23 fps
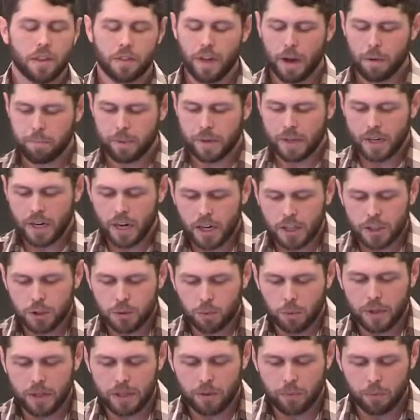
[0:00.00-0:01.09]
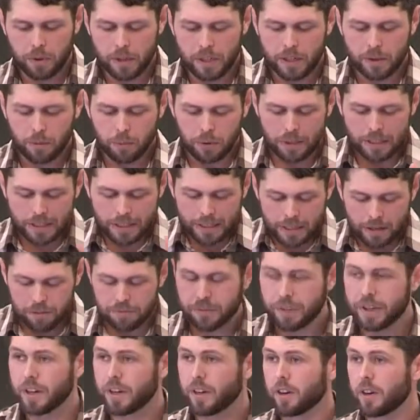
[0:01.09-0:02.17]
that because we live
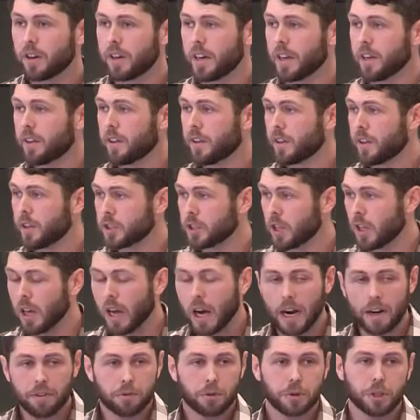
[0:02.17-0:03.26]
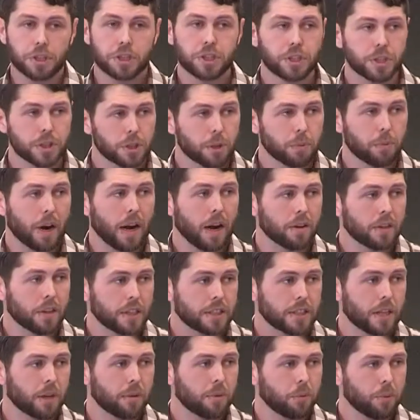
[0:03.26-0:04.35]
here and there's a lot of Christians around
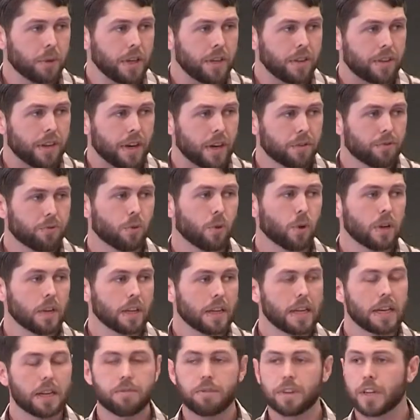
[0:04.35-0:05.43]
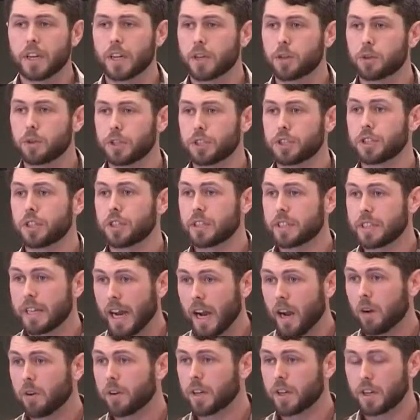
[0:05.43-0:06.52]
us, that we therefore live in a Christian
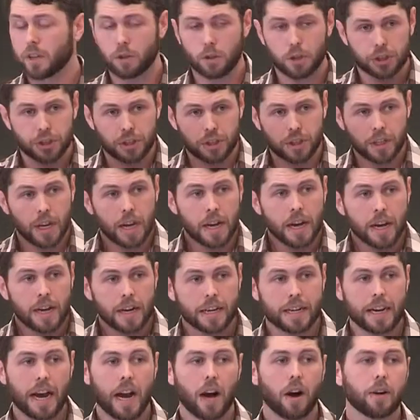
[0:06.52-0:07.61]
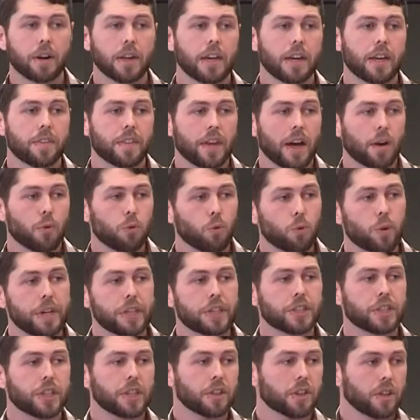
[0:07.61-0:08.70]
town, in a Christian county, and that
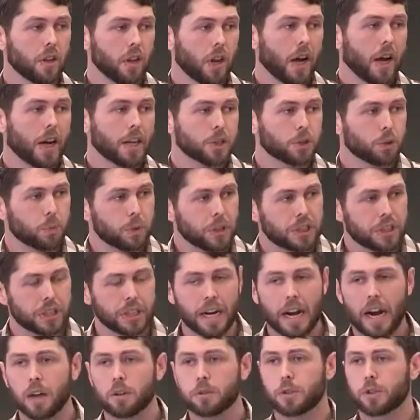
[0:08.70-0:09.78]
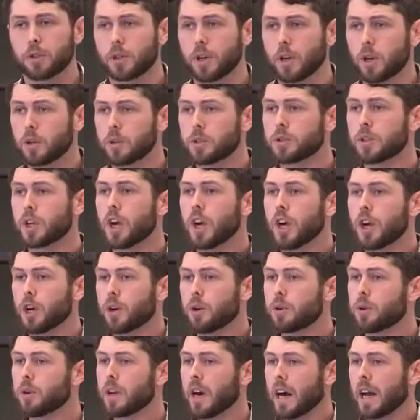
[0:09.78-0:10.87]
reaching the lost, reaching out to those
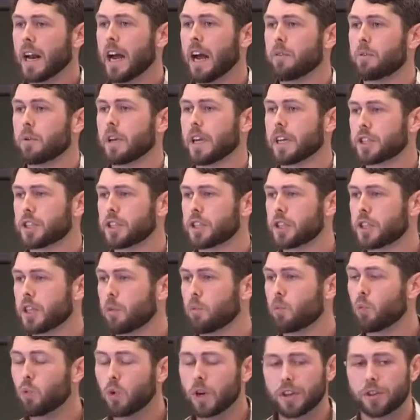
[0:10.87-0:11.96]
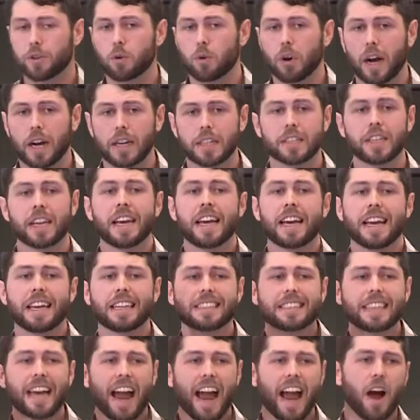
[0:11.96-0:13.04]
who do not have a relationship with Christ
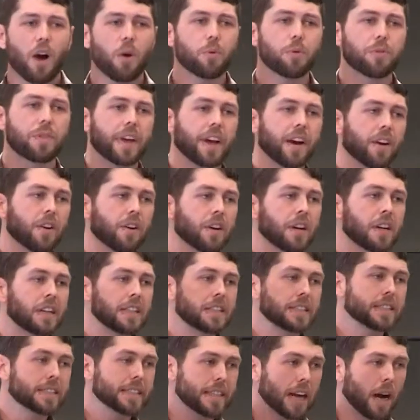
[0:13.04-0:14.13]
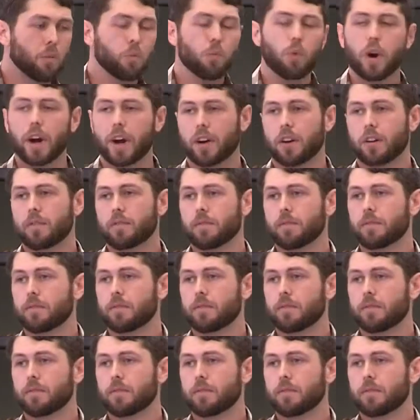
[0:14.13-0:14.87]
is out there somewhere.